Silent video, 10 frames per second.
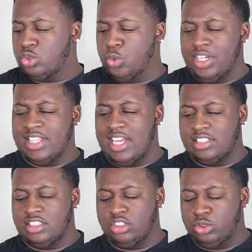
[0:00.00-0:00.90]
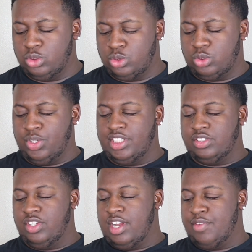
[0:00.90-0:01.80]
twenty thousand
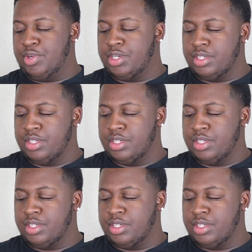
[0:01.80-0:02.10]
tweets or whatever.